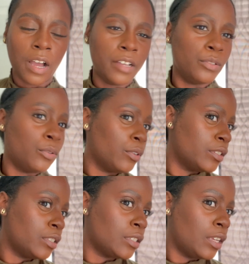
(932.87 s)

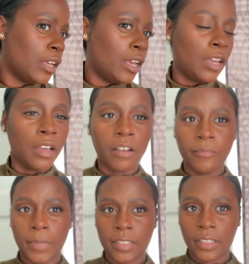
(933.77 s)
contours
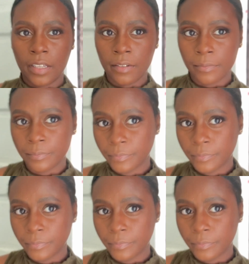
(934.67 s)
of my skin.